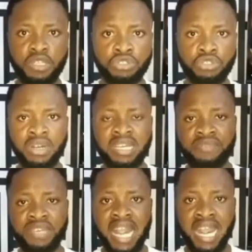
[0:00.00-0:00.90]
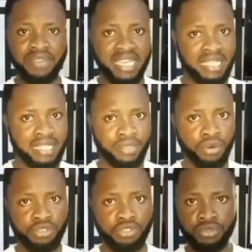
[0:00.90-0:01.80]
you don't even have anything
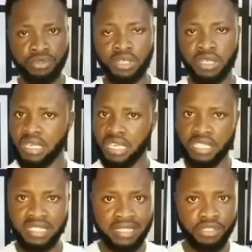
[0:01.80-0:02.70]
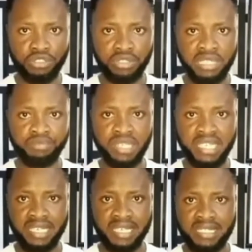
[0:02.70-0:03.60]
on you. That shouldn't be
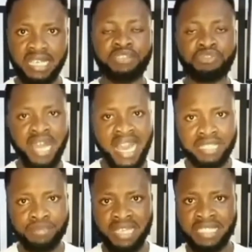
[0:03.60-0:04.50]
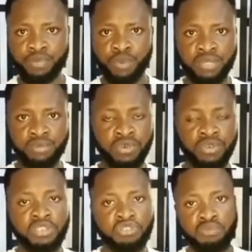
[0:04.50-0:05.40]
the case. Try as much as possible
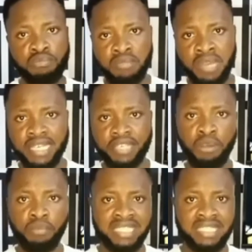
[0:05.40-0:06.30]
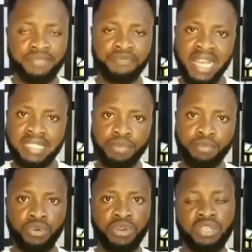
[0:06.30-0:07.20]
to make your budget
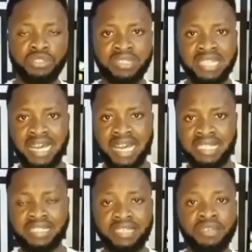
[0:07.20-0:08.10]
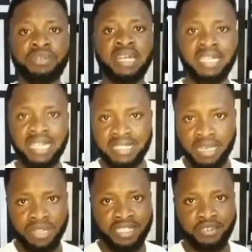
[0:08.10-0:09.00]
flexible so that at least you can get
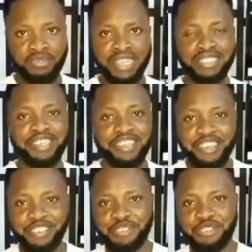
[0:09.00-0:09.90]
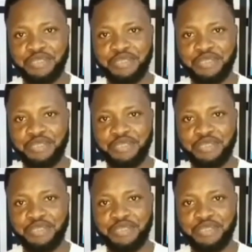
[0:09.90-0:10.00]
some little coins into your